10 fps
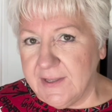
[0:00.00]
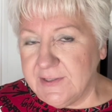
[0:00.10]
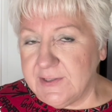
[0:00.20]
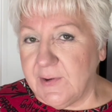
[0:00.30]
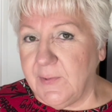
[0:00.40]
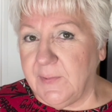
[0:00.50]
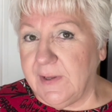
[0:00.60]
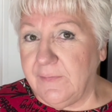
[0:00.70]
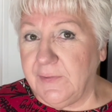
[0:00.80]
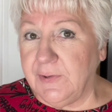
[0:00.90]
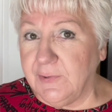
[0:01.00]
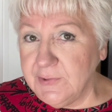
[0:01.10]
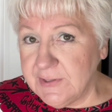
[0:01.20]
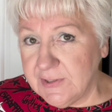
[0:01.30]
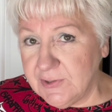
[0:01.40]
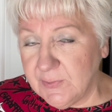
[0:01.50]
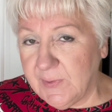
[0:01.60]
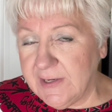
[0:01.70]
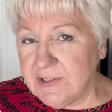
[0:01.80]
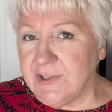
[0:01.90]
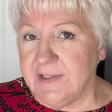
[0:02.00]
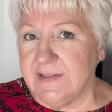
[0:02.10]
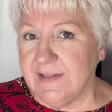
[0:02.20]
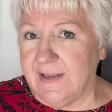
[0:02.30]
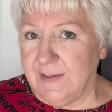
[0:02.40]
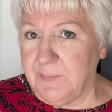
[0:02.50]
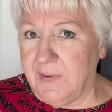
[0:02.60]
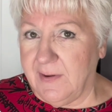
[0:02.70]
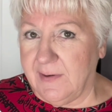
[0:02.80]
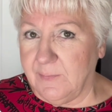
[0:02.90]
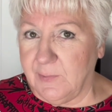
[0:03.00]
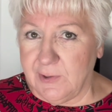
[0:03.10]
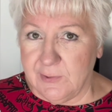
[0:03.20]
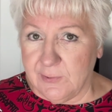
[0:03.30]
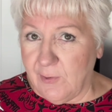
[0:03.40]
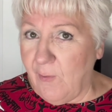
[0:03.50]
So if your situation is like mine where you're